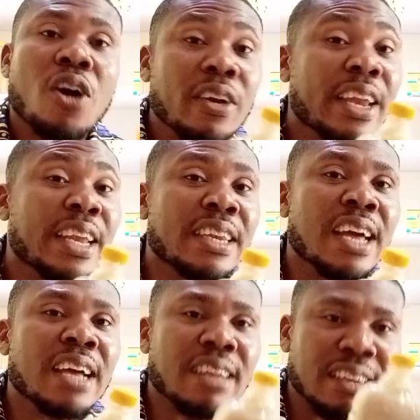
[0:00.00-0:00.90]
Other than
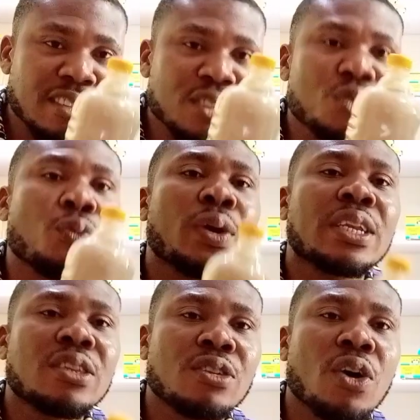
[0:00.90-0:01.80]
that, I think we're
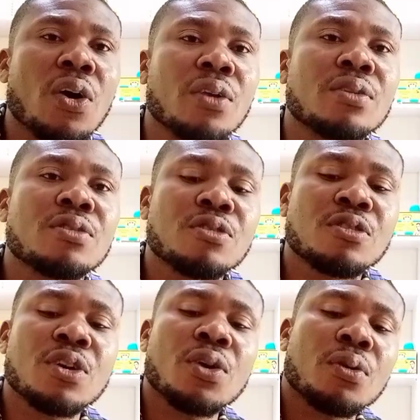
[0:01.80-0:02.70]
done.
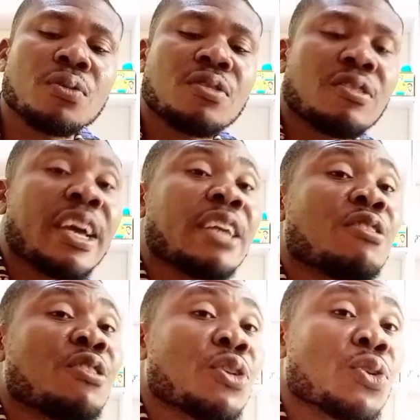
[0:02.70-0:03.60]
So stay
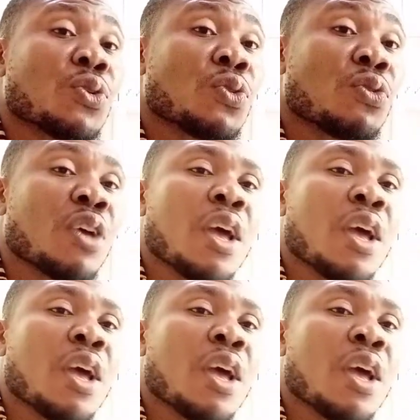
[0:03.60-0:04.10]
tuned.